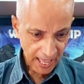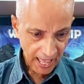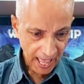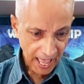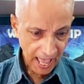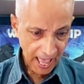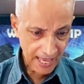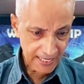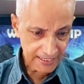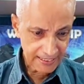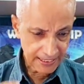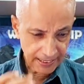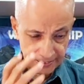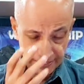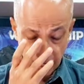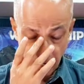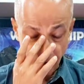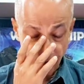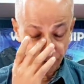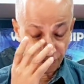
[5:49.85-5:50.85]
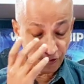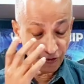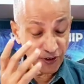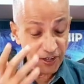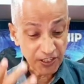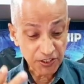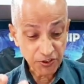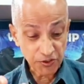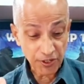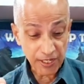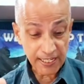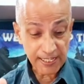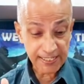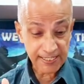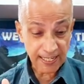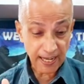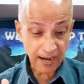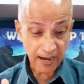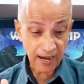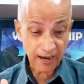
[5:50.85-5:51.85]
And now fig trees
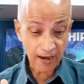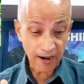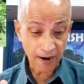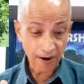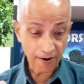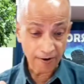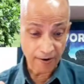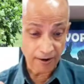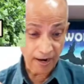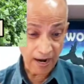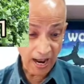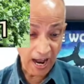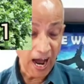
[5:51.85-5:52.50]
are